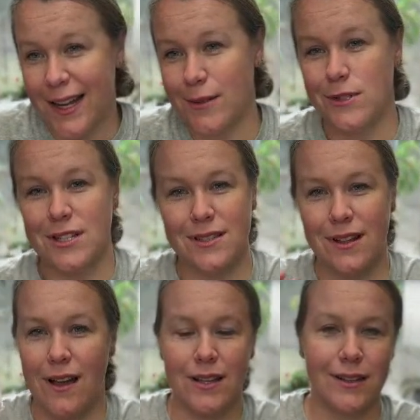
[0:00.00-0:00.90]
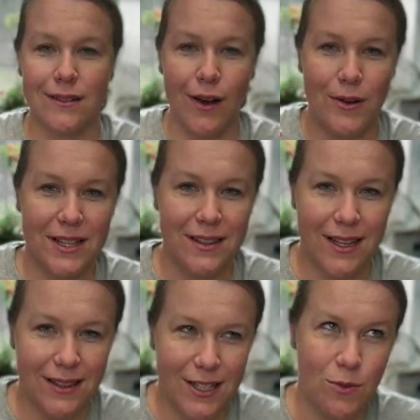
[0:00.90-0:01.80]
I'm just not going to grow
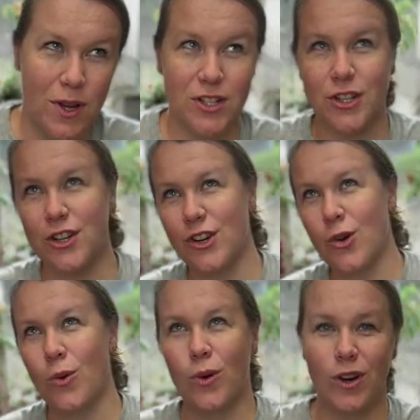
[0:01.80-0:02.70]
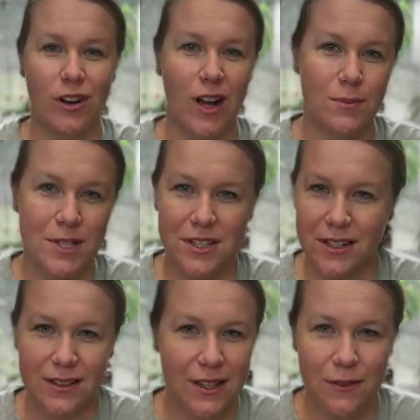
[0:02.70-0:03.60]
anything this winter, or I'm just
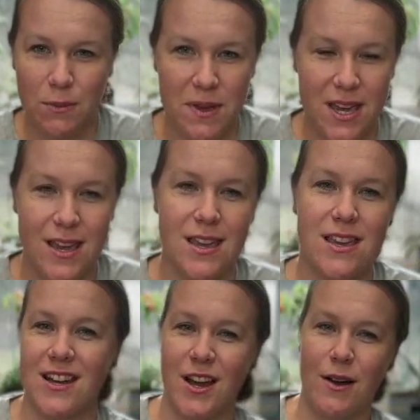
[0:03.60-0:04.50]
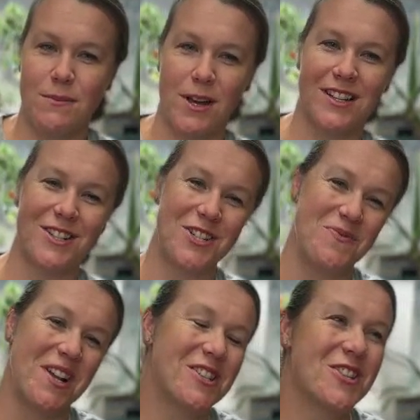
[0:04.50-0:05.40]
going to leave it be. I'm not going to do
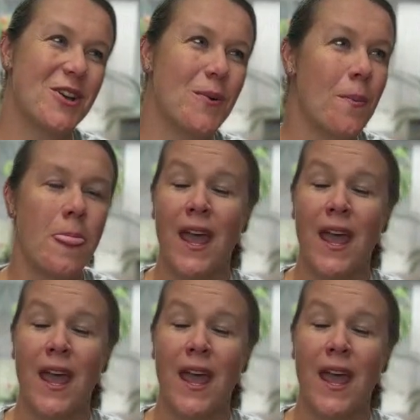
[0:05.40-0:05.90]
much. So